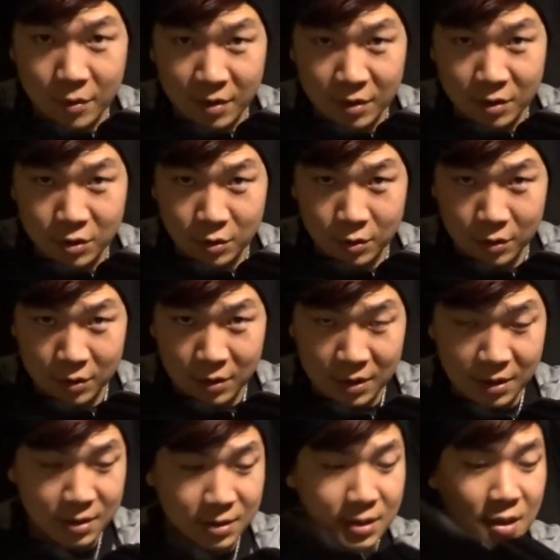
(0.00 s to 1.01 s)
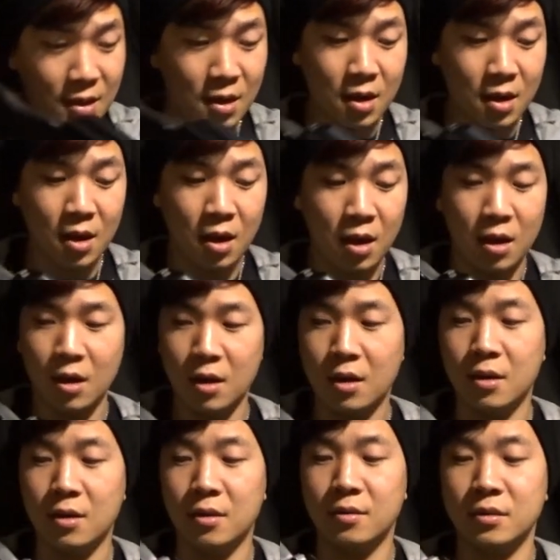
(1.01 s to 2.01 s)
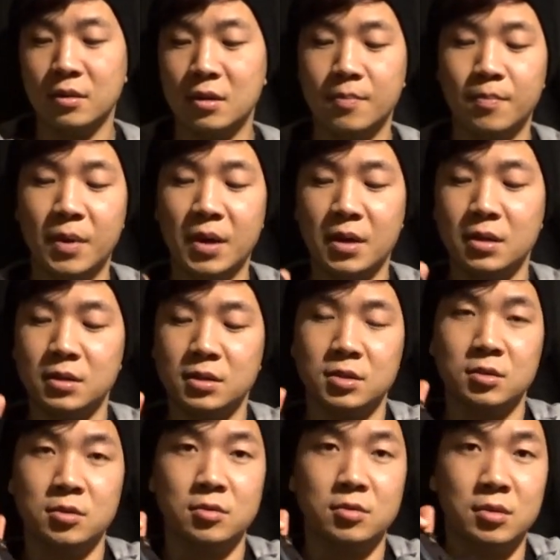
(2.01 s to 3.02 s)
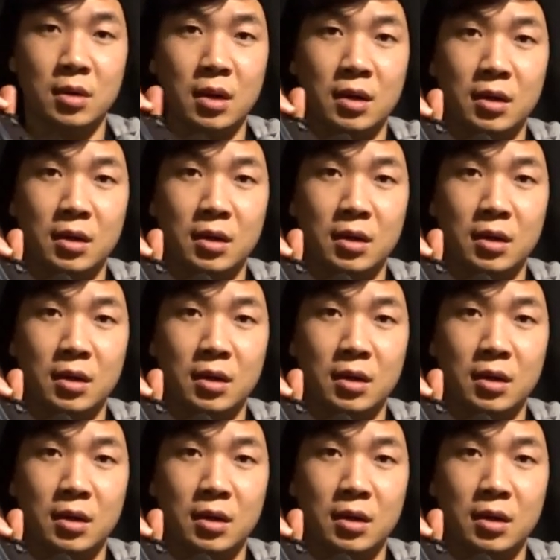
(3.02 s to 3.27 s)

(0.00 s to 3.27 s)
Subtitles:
when you shoulder this. The button to